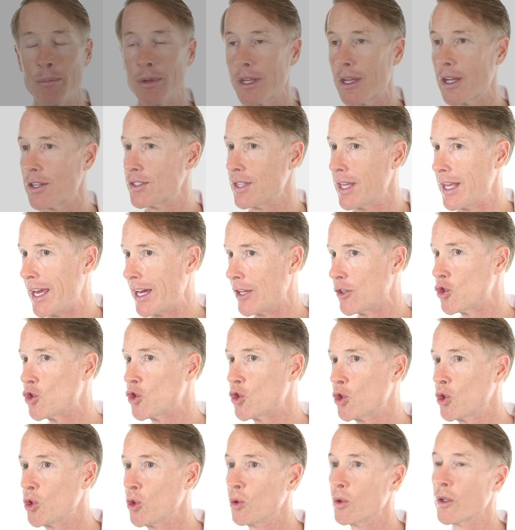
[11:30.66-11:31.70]
because they had
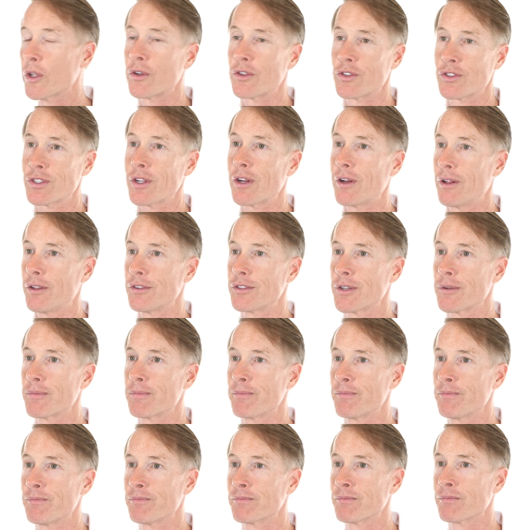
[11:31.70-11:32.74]
too little salt.
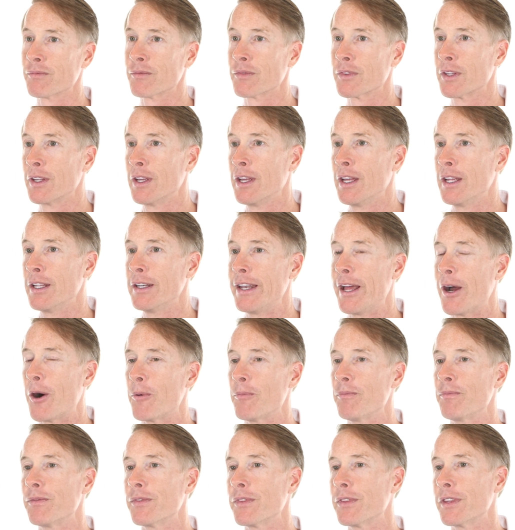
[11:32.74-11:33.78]

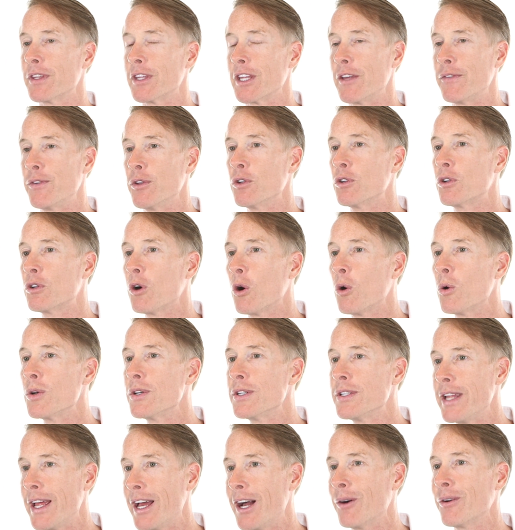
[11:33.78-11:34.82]
Now, if you go
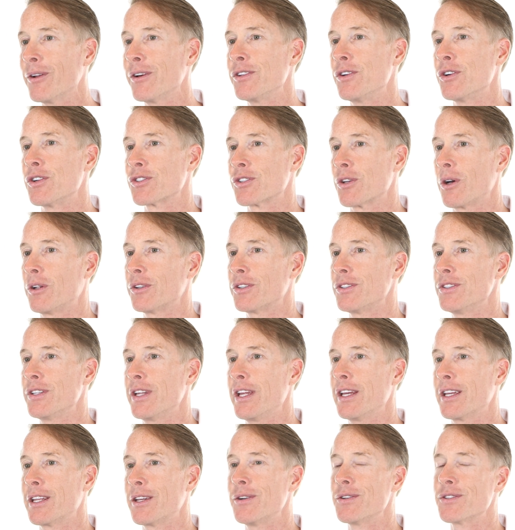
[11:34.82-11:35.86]
down on your salt
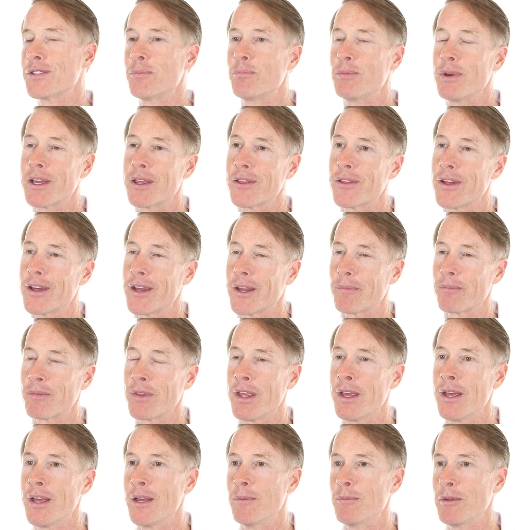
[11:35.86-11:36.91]
intake, here's the big thing.
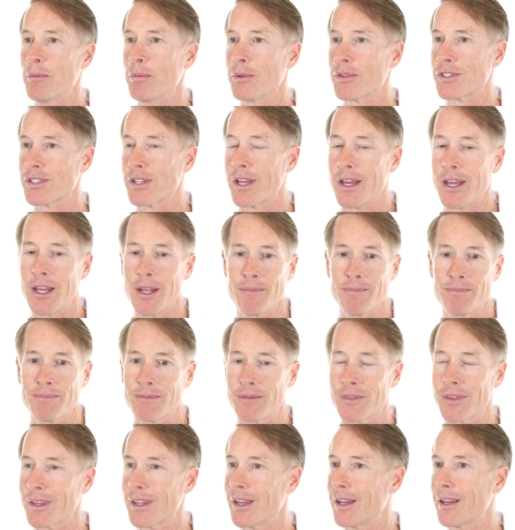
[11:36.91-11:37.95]
People say,
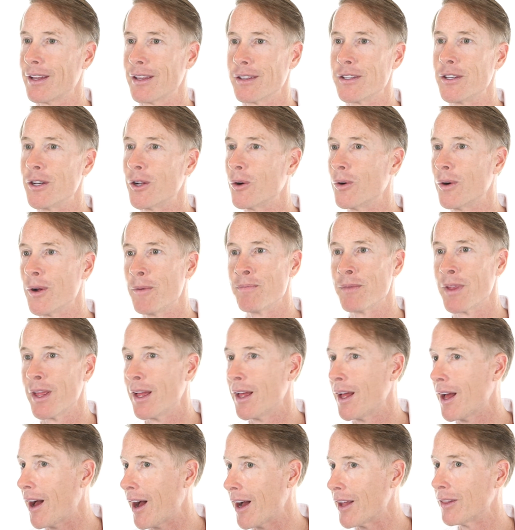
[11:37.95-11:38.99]
you know,
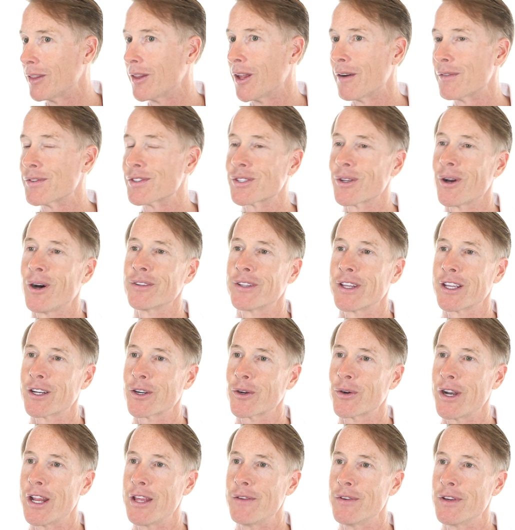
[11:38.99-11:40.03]
I love salt, I
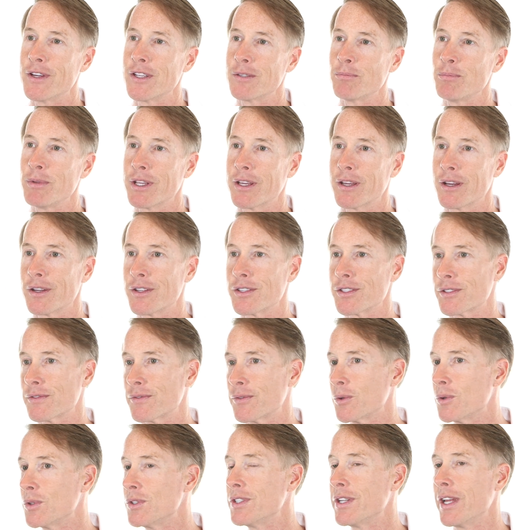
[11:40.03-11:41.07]
crave it because
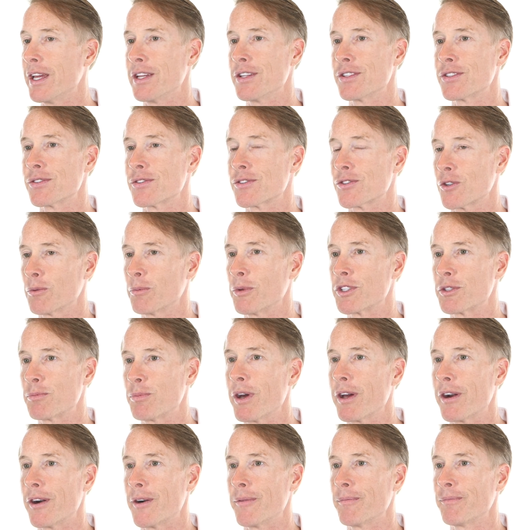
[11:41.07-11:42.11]
food tastes so much
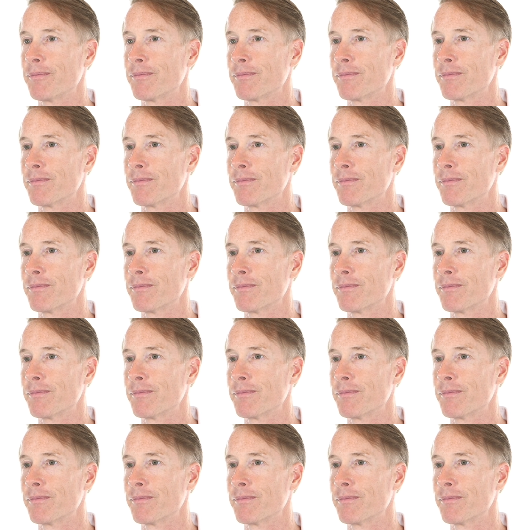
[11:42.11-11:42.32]
better.